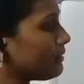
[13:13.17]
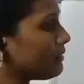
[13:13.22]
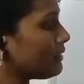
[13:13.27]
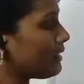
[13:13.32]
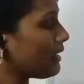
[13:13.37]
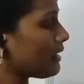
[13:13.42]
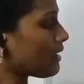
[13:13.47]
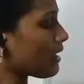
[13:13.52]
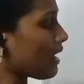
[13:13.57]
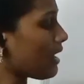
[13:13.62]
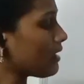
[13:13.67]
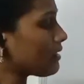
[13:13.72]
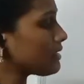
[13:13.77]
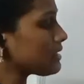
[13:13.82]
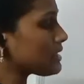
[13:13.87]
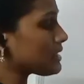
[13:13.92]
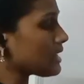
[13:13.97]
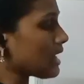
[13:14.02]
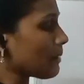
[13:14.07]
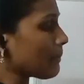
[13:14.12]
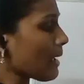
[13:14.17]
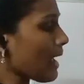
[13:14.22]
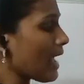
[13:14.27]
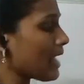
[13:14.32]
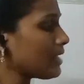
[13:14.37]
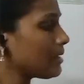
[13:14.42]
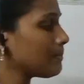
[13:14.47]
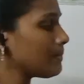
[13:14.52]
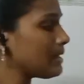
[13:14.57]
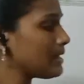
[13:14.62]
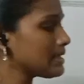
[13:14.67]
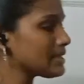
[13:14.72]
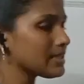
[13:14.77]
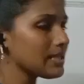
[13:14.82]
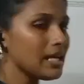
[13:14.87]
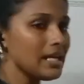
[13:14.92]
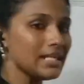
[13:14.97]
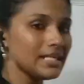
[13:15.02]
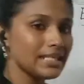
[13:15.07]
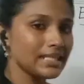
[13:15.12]
there are some
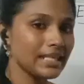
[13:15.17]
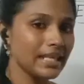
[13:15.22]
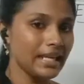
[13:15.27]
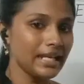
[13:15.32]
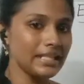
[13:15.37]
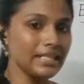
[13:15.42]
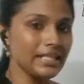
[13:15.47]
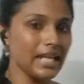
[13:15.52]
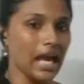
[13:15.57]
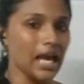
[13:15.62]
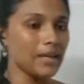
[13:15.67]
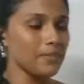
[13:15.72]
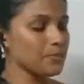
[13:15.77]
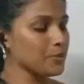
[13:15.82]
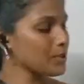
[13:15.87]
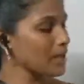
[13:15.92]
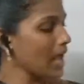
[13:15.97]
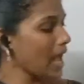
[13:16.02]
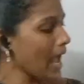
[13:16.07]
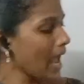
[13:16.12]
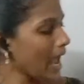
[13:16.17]
animals' skin types